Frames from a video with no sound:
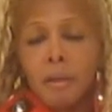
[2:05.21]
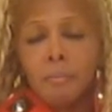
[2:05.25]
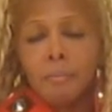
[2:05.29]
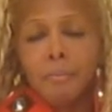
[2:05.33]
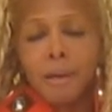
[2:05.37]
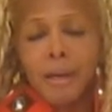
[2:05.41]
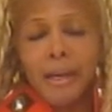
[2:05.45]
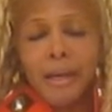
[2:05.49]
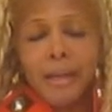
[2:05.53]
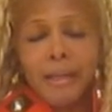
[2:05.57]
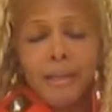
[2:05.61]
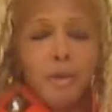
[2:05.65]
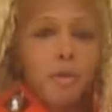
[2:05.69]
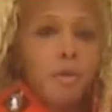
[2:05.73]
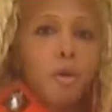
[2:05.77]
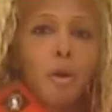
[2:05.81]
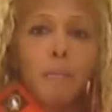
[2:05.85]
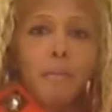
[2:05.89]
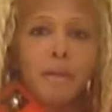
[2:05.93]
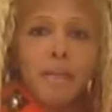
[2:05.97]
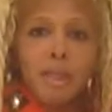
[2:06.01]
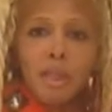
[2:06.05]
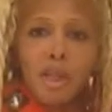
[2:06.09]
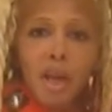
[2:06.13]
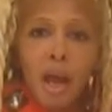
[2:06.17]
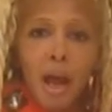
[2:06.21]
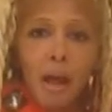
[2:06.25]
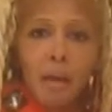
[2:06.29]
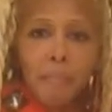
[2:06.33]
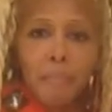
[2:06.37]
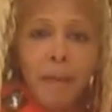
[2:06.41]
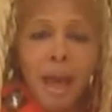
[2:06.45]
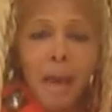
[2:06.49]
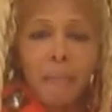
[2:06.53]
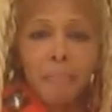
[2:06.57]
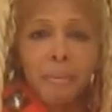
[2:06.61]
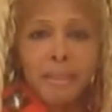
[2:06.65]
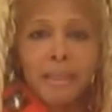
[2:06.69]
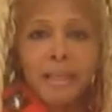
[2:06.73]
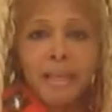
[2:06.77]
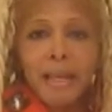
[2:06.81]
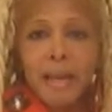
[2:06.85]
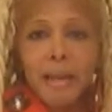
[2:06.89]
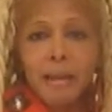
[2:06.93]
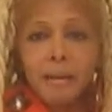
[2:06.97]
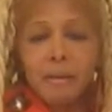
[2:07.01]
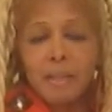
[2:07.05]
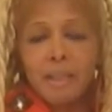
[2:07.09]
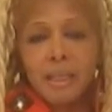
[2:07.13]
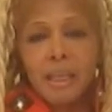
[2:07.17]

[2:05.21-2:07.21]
but you know, in job keep